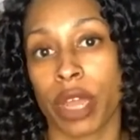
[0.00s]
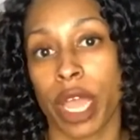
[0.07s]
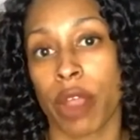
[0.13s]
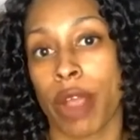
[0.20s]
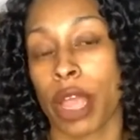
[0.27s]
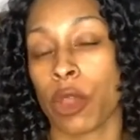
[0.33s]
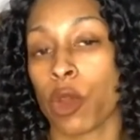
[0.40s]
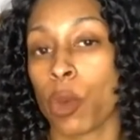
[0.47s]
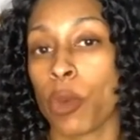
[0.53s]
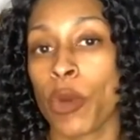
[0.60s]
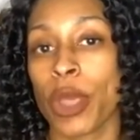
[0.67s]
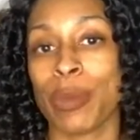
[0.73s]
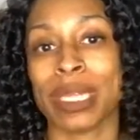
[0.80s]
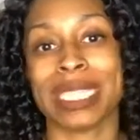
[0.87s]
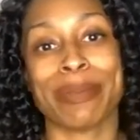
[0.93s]
or at your
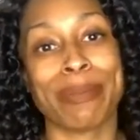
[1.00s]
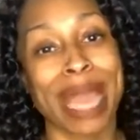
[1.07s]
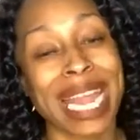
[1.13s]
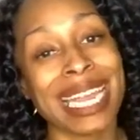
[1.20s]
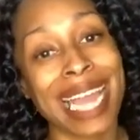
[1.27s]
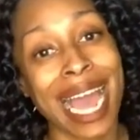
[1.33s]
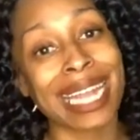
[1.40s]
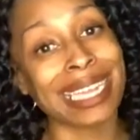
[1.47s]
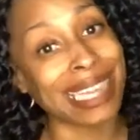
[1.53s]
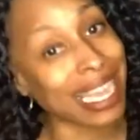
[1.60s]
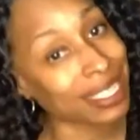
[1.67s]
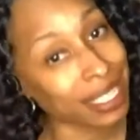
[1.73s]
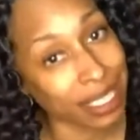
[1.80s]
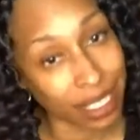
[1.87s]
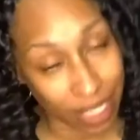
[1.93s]
appointments may not
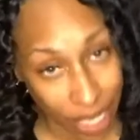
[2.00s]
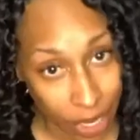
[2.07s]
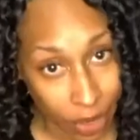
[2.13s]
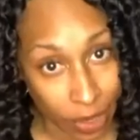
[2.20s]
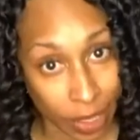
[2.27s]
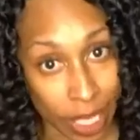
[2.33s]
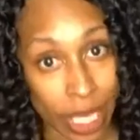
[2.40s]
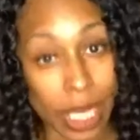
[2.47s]
necessarily